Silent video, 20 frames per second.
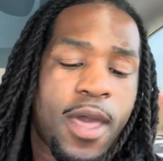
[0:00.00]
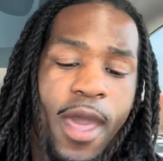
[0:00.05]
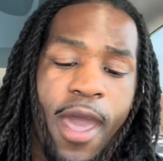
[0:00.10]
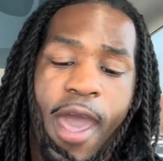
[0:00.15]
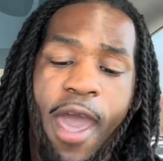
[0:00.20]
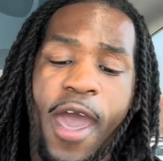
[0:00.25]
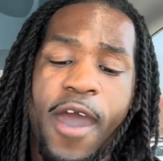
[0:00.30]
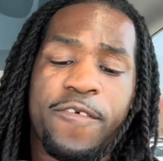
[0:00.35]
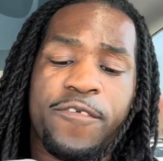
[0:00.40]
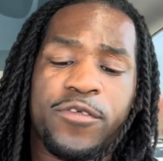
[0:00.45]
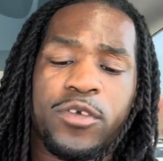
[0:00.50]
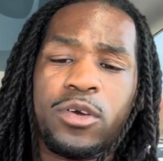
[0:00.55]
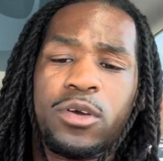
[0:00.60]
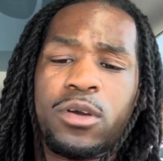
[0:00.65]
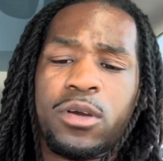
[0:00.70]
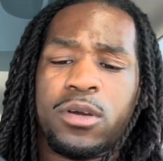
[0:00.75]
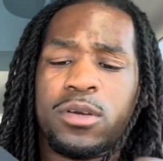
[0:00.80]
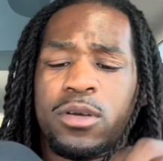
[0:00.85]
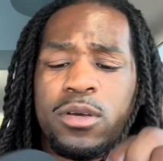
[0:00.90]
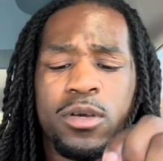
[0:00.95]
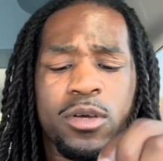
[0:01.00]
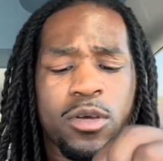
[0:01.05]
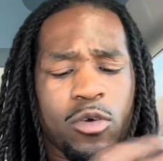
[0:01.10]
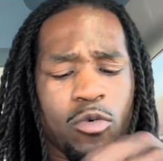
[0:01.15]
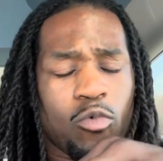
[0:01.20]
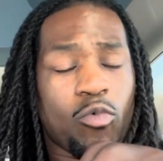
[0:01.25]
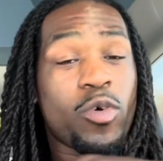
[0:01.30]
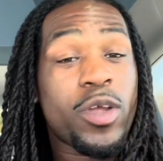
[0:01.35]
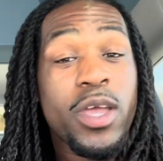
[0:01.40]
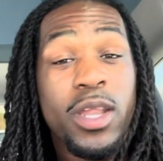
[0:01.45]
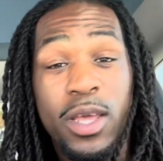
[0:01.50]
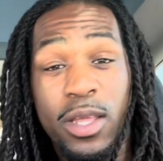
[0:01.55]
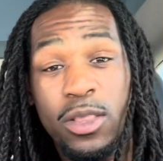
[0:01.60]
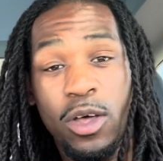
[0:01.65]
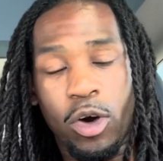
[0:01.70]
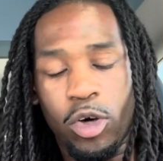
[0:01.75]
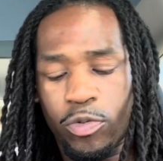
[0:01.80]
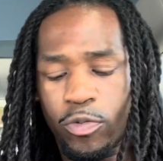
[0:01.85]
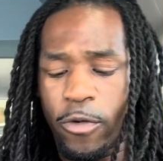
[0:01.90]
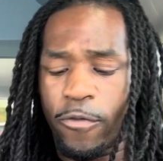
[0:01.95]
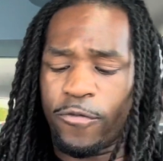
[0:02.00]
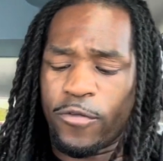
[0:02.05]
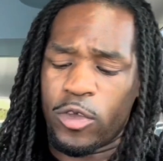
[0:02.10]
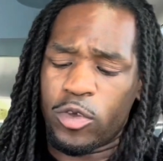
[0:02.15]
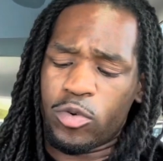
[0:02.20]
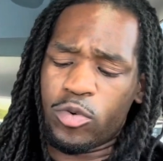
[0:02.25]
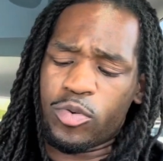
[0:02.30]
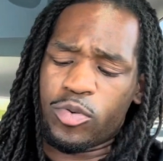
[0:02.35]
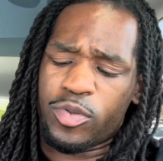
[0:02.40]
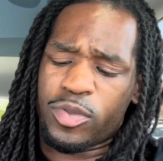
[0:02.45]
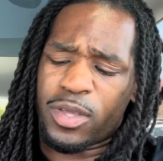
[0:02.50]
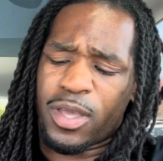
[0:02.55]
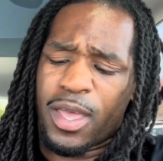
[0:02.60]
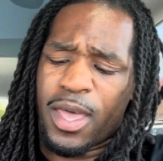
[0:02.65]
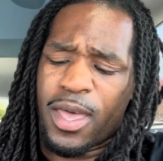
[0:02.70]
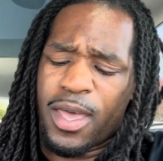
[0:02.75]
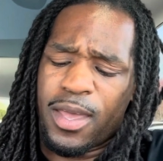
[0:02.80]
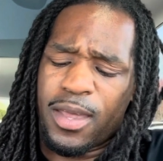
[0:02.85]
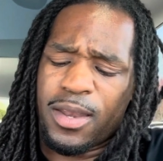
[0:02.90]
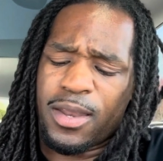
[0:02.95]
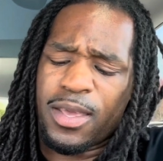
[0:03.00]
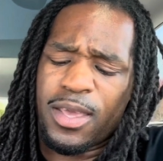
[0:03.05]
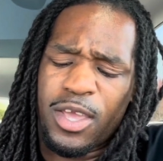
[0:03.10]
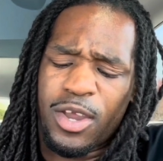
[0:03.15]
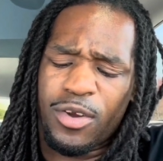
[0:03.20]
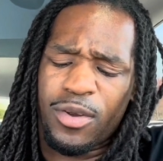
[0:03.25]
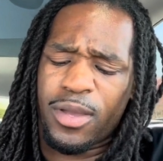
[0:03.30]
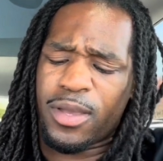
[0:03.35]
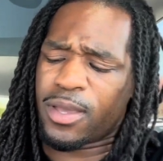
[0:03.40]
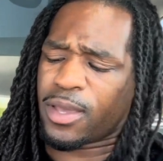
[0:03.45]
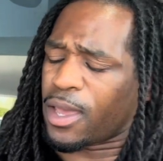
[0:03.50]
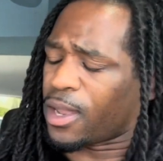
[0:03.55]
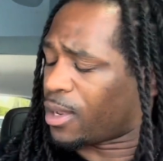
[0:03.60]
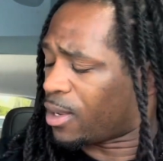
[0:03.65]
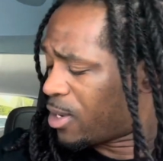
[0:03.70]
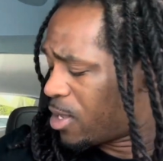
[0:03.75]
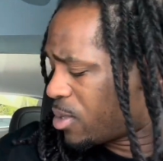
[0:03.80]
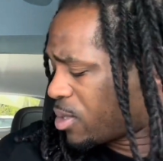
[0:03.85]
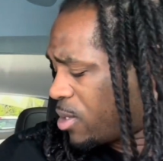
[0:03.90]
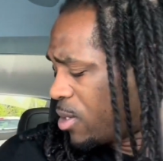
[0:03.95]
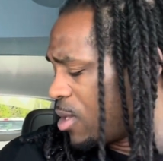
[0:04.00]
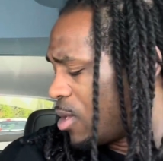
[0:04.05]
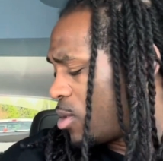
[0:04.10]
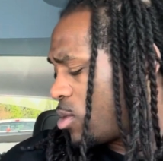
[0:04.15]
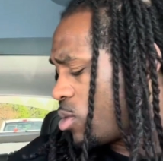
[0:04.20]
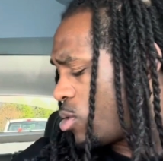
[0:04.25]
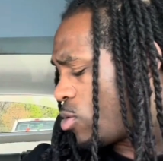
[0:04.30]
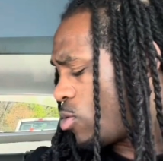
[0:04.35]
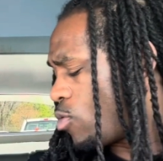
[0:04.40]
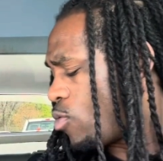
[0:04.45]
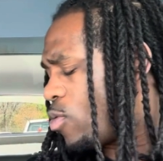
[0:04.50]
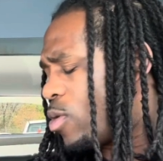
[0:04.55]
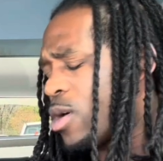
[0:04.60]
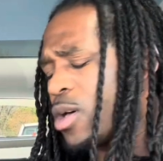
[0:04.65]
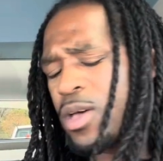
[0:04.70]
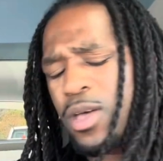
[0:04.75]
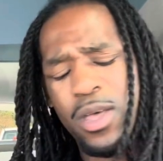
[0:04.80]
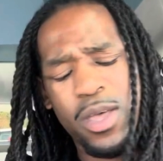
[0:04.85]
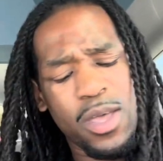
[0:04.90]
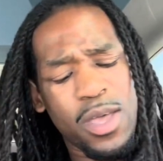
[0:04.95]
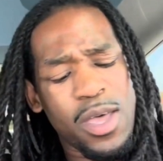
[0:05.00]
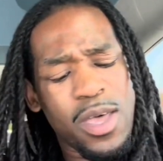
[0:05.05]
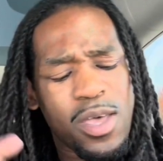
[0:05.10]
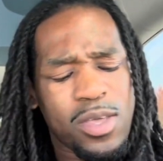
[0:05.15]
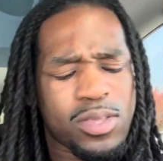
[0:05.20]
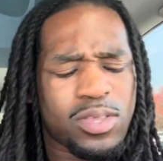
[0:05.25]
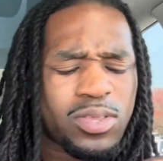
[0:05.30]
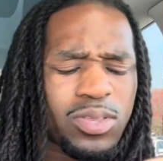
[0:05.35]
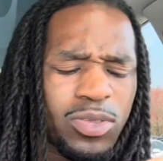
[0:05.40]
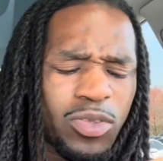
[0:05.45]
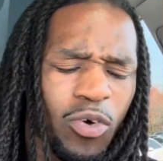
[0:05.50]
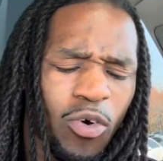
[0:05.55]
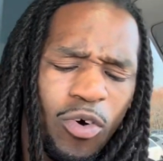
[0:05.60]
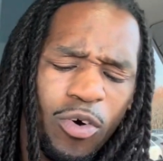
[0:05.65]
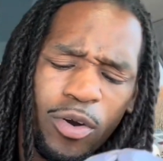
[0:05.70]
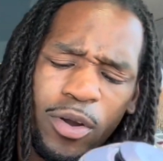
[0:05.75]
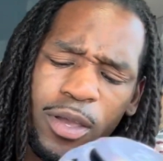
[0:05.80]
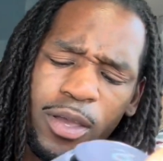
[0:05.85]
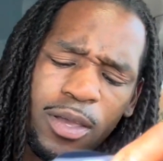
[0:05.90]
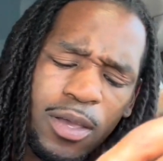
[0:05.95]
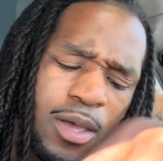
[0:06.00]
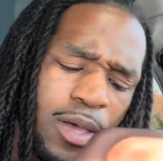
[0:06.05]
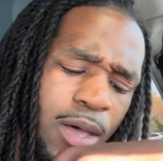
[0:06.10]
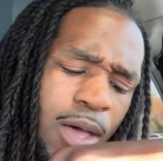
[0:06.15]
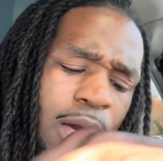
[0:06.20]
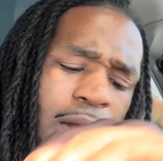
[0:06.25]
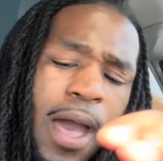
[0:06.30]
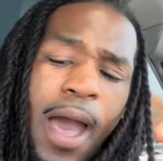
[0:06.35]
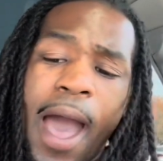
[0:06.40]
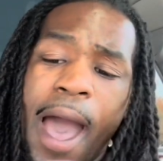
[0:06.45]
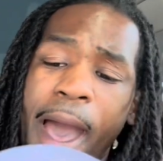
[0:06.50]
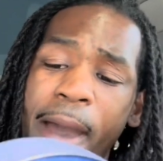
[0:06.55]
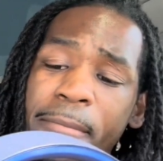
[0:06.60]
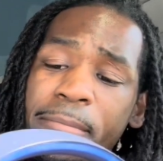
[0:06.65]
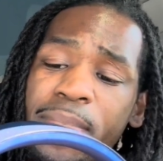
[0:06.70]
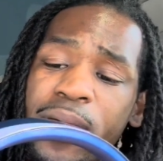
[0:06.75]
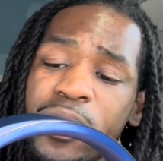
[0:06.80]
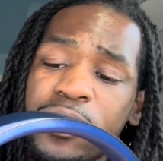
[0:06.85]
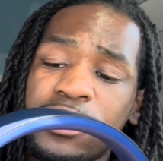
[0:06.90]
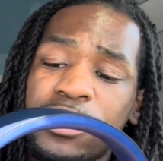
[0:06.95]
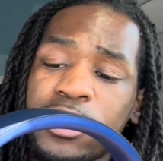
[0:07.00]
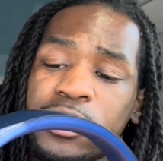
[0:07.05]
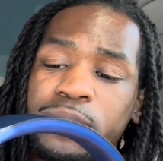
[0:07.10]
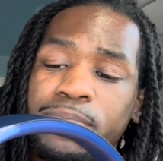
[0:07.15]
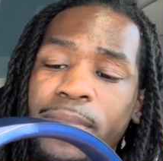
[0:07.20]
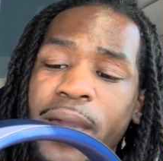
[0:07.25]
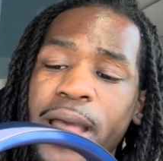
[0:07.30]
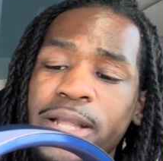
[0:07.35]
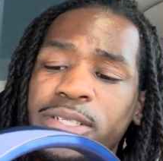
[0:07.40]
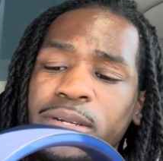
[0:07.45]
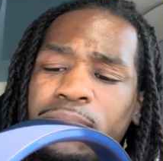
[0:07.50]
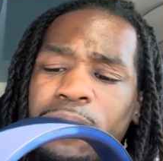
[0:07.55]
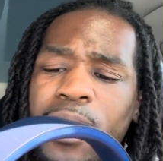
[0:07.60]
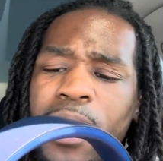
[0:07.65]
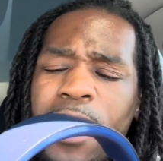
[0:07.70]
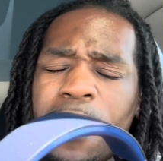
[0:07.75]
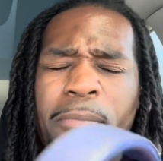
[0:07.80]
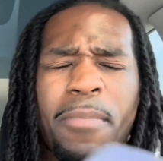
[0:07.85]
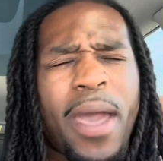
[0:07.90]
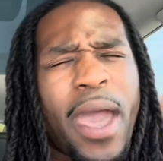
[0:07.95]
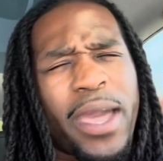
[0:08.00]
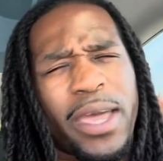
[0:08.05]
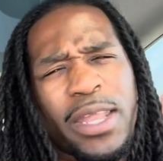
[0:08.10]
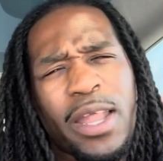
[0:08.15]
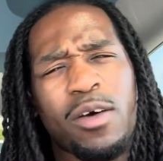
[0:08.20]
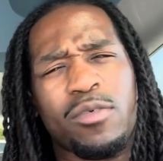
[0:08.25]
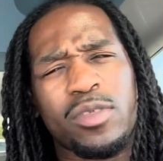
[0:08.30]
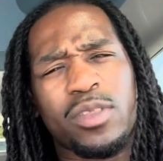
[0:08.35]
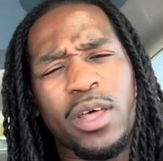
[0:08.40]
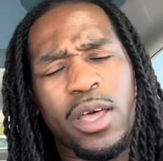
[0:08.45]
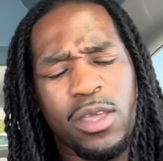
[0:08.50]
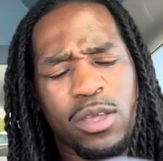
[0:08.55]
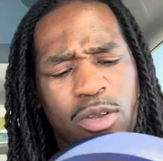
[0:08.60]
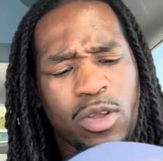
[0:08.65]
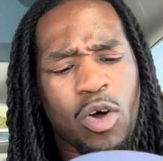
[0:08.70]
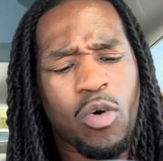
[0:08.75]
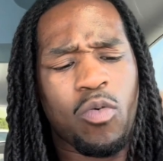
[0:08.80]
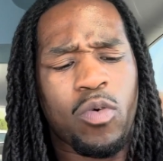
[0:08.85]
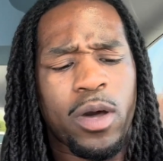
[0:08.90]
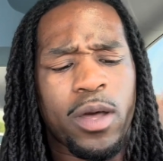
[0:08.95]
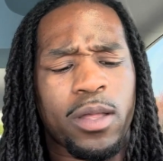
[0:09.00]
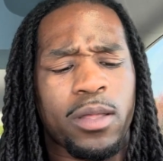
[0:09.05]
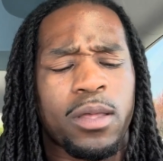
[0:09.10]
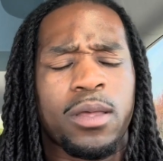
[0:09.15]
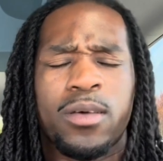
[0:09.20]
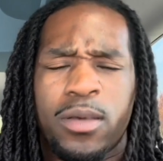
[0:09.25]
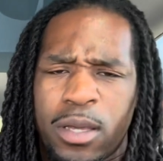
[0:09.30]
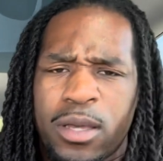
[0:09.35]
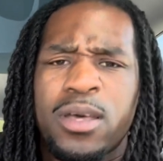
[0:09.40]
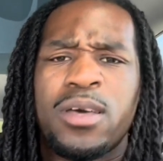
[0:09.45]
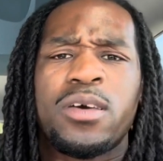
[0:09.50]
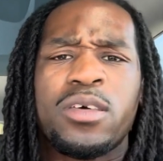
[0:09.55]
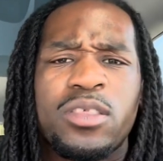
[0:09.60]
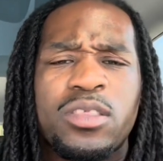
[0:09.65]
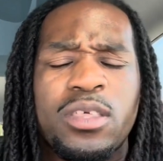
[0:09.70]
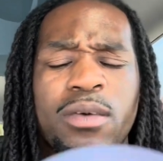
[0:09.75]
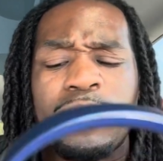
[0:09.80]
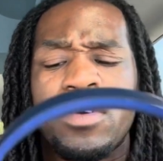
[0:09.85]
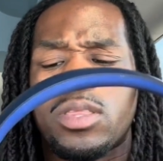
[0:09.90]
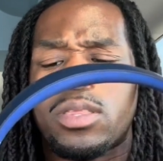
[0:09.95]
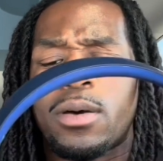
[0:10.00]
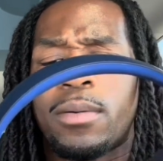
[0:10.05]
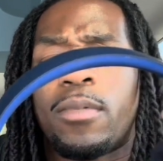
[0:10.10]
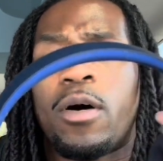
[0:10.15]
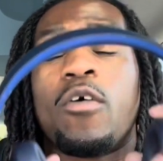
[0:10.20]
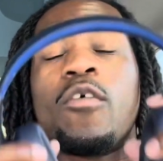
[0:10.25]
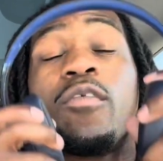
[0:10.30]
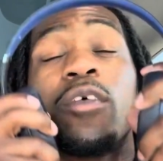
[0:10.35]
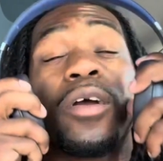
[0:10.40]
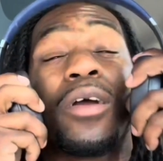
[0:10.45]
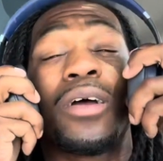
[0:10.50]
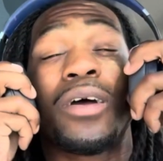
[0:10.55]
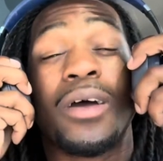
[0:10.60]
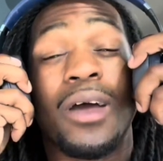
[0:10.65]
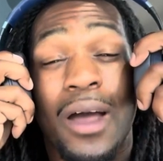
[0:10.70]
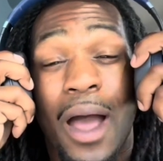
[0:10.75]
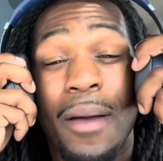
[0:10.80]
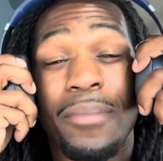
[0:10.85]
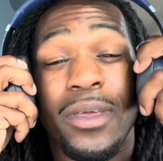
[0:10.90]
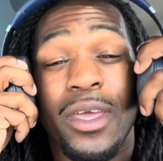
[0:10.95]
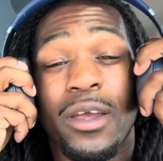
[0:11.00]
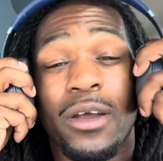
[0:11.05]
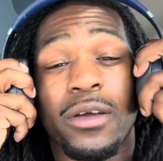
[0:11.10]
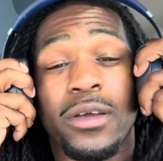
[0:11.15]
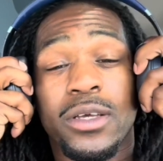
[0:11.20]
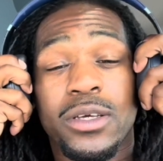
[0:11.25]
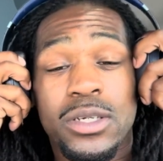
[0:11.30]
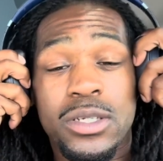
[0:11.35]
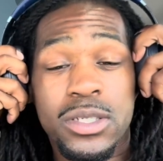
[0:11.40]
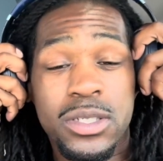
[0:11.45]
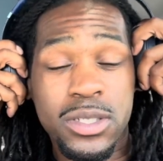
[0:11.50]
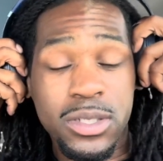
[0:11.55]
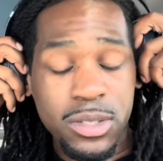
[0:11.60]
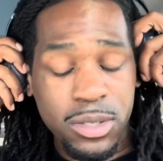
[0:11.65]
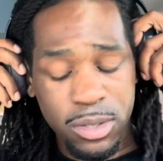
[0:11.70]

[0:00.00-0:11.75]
after reading those reviews and hearing and listening to his story, I messaged Magic Mind back and I was like, you know what? Send me some over. I'm curious.